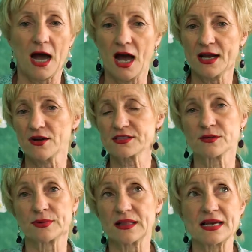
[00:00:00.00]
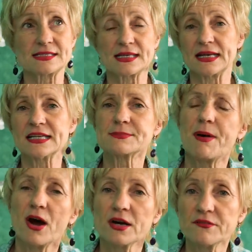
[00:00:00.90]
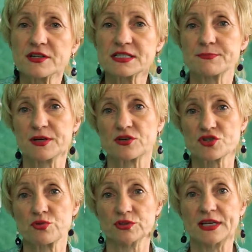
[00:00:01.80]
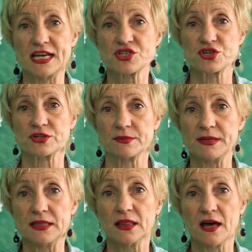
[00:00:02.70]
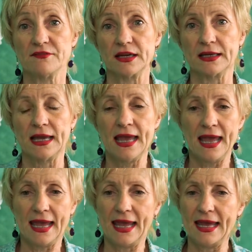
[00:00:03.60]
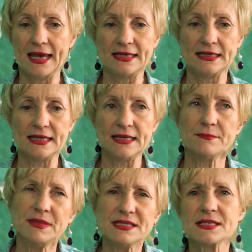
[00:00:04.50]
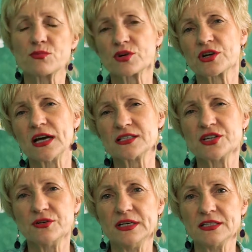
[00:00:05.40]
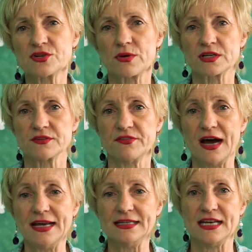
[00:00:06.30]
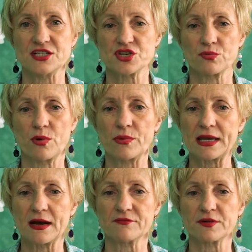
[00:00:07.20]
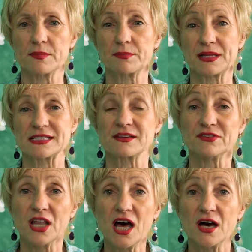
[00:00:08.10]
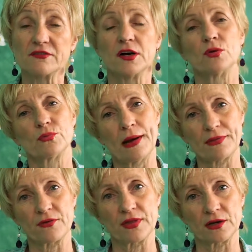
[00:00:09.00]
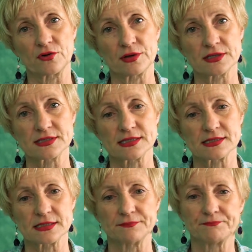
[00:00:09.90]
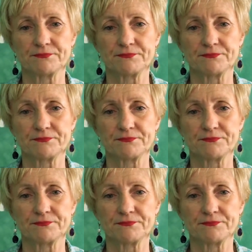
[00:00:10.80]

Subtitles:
I also realized that it's part of our spiritual nature to be loving. And it means that we're attuning to our divine nature when we come from a place of love rather than criticism.